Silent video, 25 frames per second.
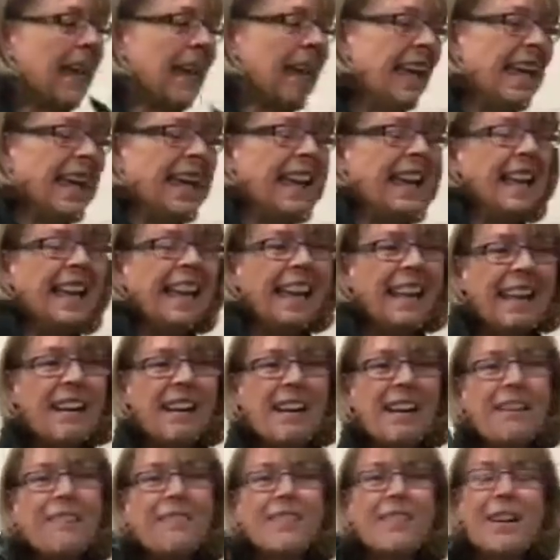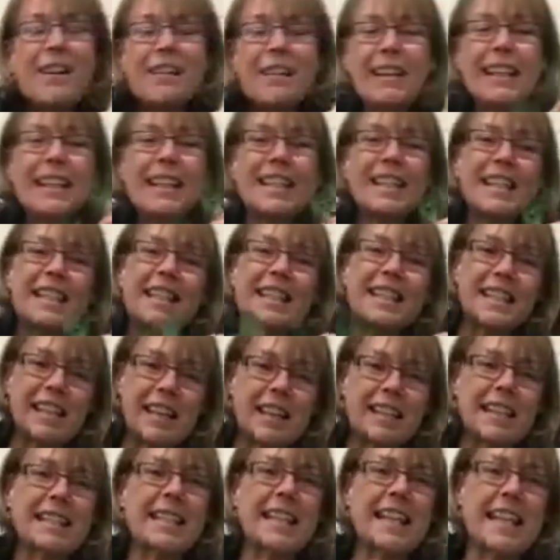Foliage
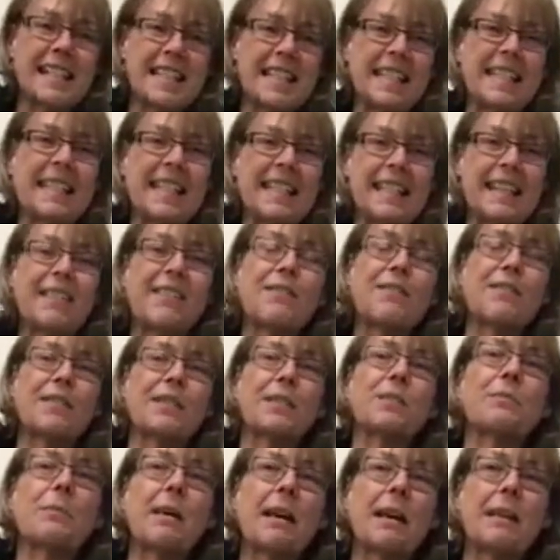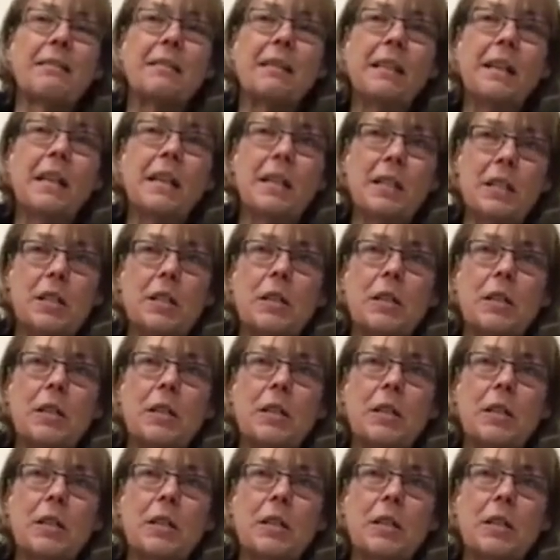that does lend itself as well